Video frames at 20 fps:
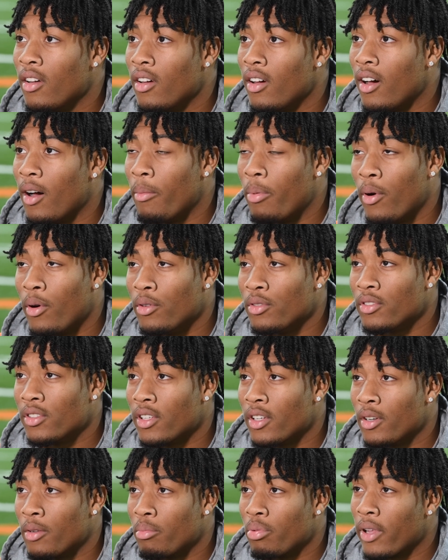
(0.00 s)
opposed
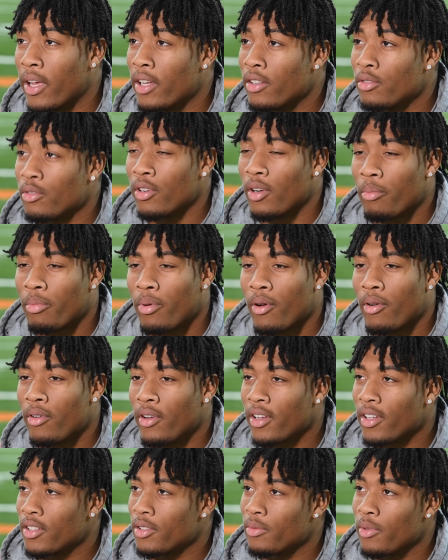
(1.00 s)
to playing to an
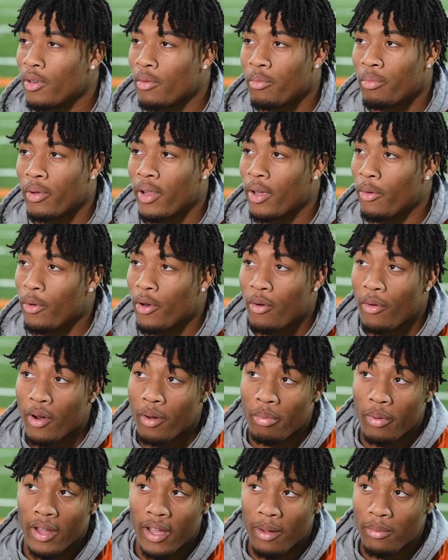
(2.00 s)
opponent, because we don't want to
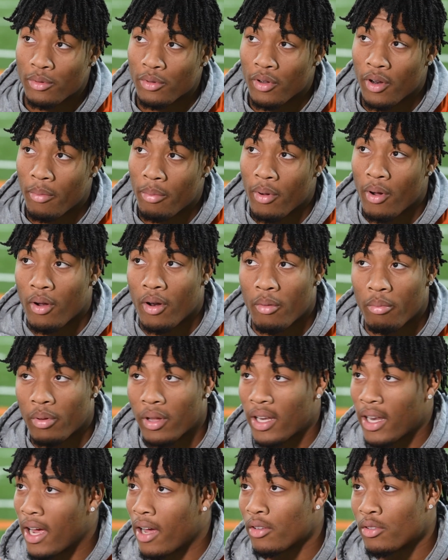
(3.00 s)
play up to an opponent, play
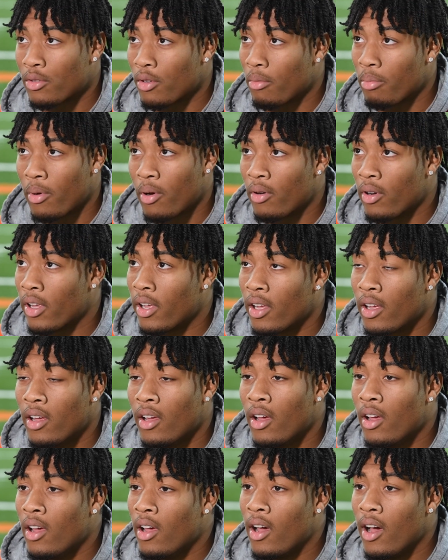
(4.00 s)
down to an
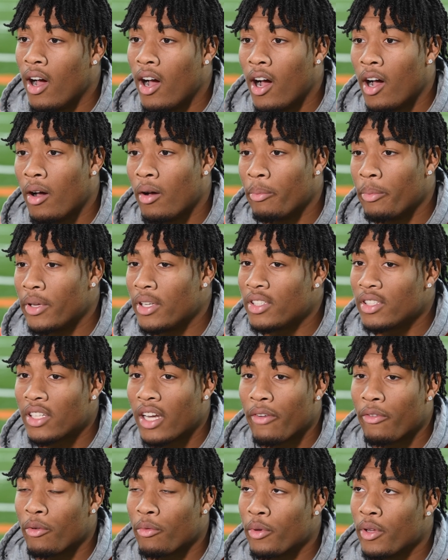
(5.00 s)
opponent. Each and
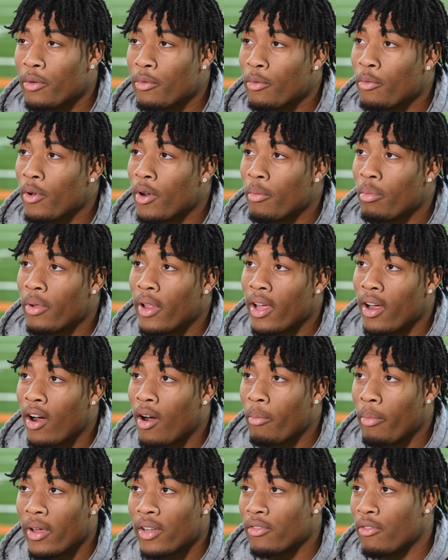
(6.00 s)
every week we want to play our
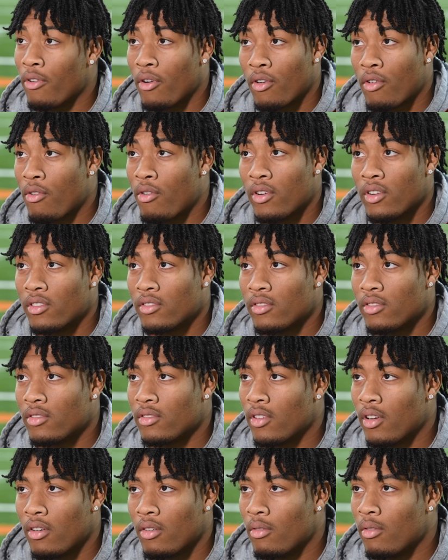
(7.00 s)
best four quarters.
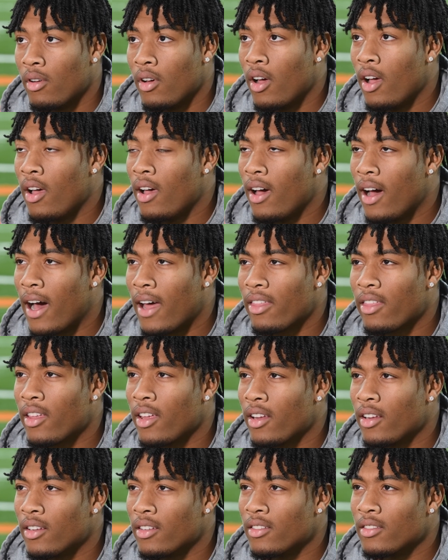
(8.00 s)
So I
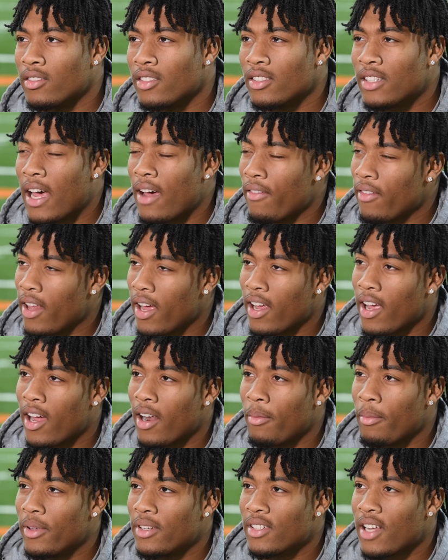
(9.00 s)
think just having that kind
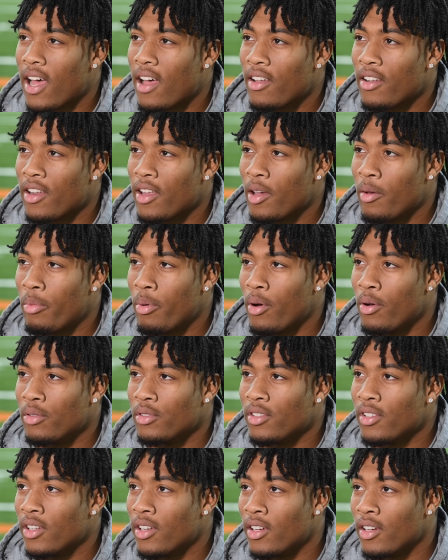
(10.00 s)
of mentality,
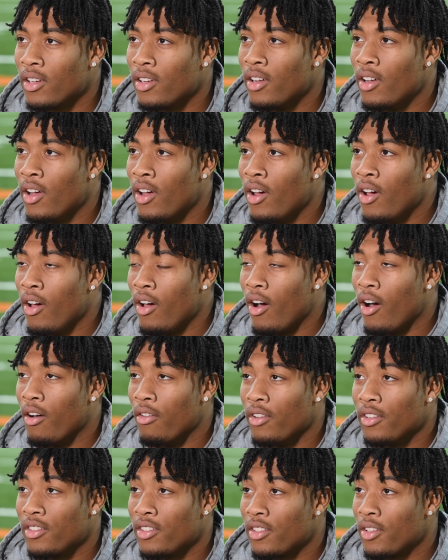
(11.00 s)
opposed to, oh,
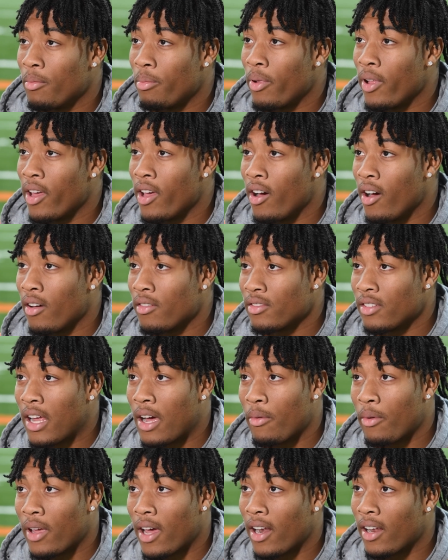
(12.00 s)
this is the playoffs,
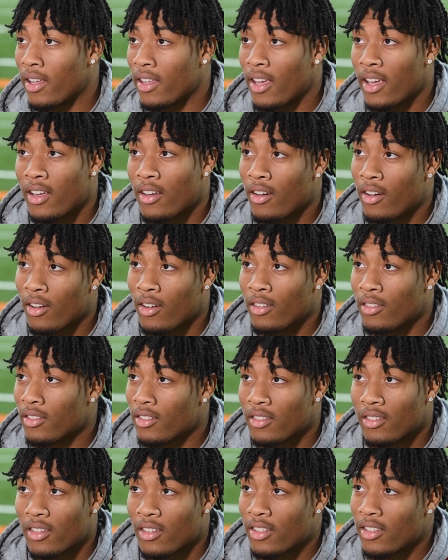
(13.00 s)
now we got to kick
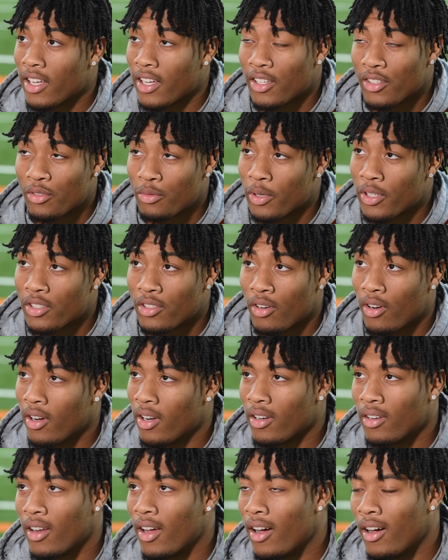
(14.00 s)
a switch
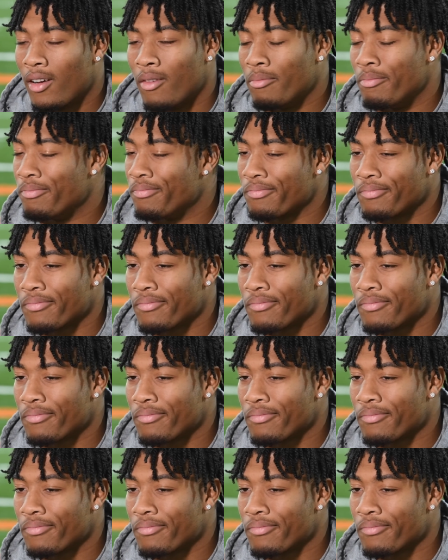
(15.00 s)
on,